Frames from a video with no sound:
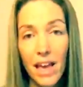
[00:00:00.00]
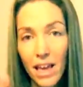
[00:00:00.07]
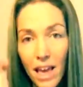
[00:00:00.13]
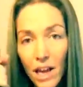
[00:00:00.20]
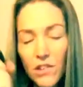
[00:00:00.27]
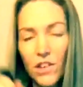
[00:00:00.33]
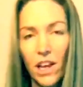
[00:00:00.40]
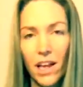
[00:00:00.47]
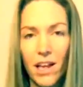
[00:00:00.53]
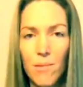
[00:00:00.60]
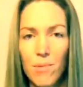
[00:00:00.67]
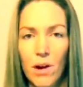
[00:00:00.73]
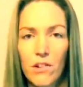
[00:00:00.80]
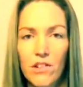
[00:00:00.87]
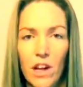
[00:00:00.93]
get your
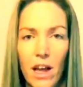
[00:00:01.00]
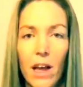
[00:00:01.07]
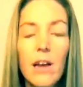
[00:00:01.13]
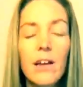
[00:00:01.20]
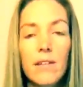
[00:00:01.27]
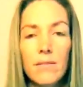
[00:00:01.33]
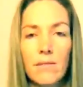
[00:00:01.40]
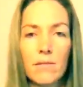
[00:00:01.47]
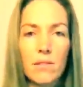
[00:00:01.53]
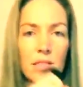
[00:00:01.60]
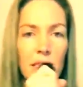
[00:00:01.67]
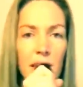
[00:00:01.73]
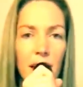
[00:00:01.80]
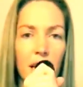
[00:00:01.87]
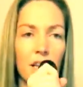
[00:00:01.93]
hairbrush out,
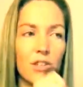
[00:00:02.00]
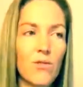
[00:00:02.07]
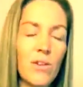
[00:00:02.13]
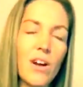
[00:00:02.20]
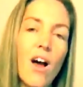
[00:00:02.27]
sing into it.